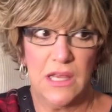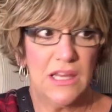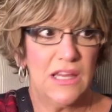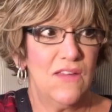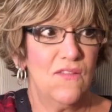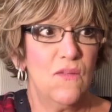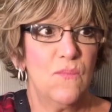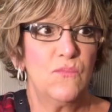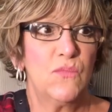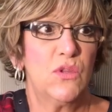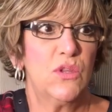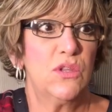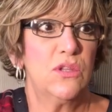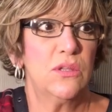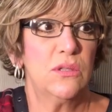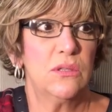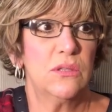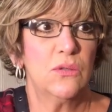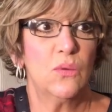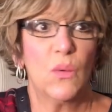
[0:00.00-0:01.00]
Give them
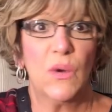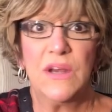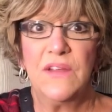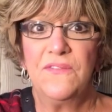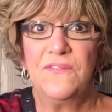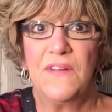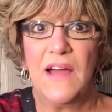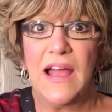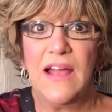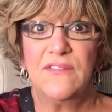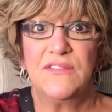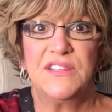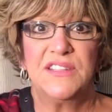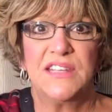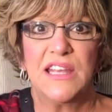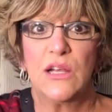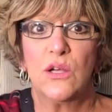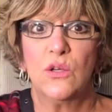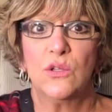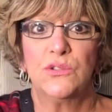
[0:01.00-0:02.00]
25
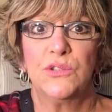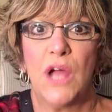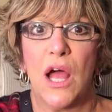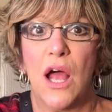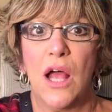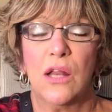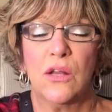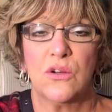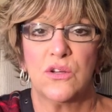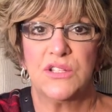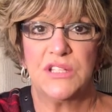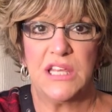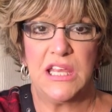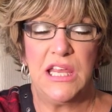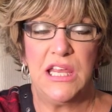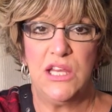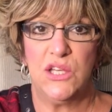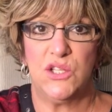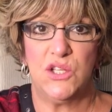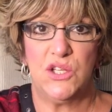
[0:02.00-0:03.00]
single dollars
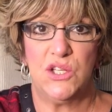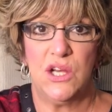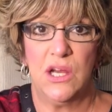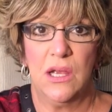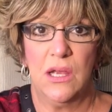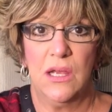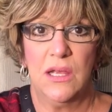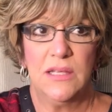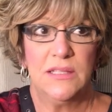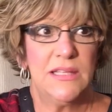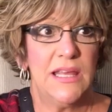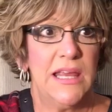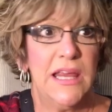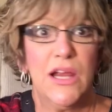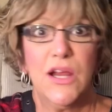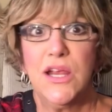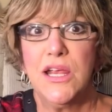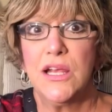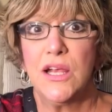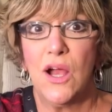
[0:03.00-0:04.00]
each. Say,
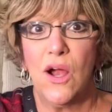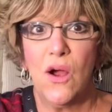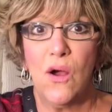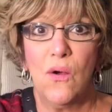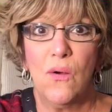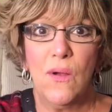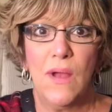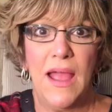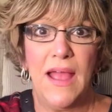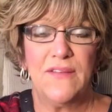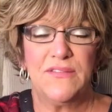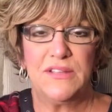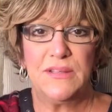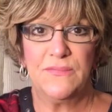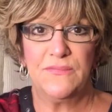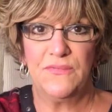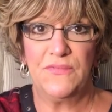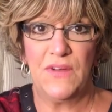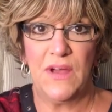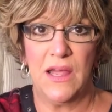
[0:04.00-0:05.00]
here you go, have
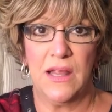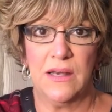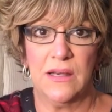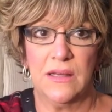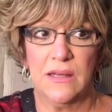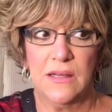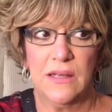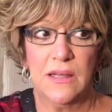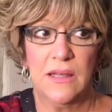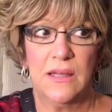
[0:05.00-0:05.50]
some fun.